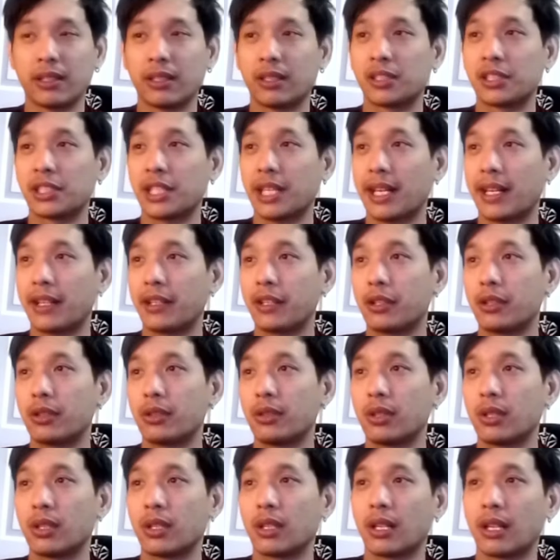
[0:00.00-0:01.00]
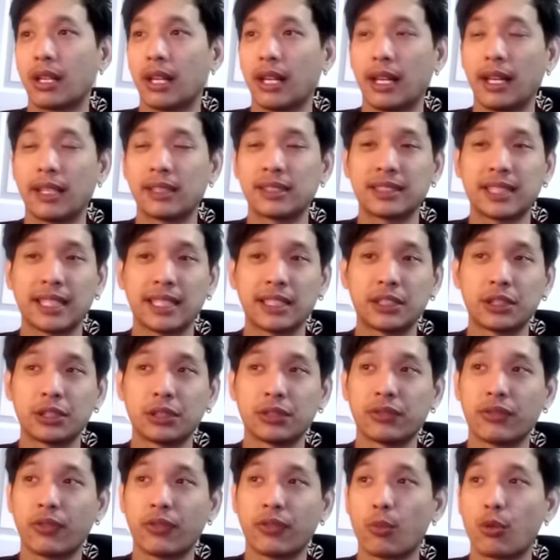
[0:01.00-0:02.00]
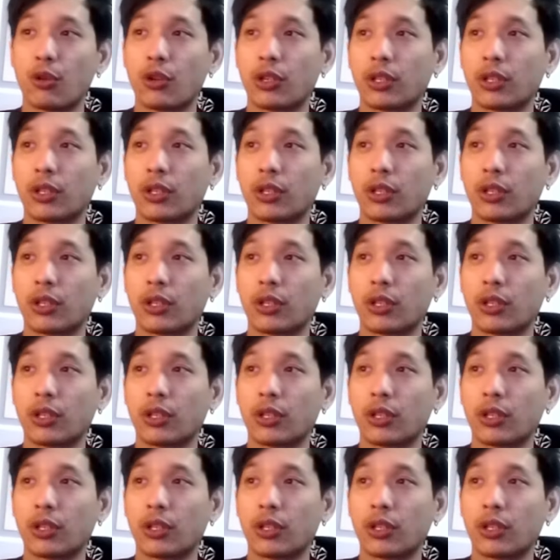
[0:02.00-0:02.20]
channel and stay tuned for more.